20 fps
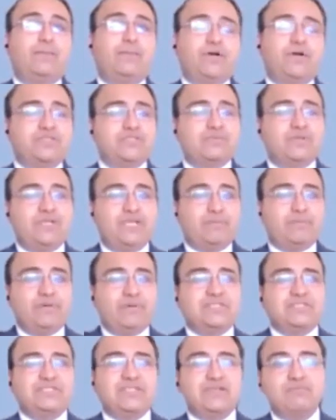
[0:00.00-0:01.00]
possibly a
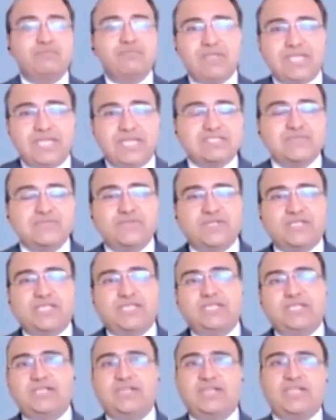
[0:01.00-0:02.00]
person makes
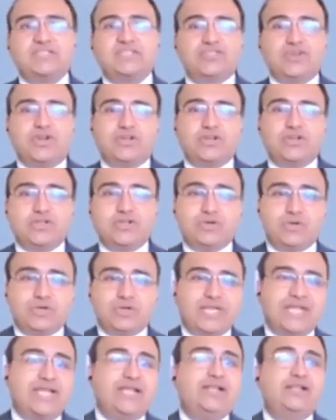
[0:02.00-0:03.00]
working in a restaurant or a
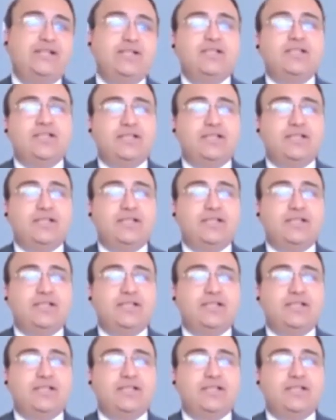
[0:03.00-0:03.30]
hotel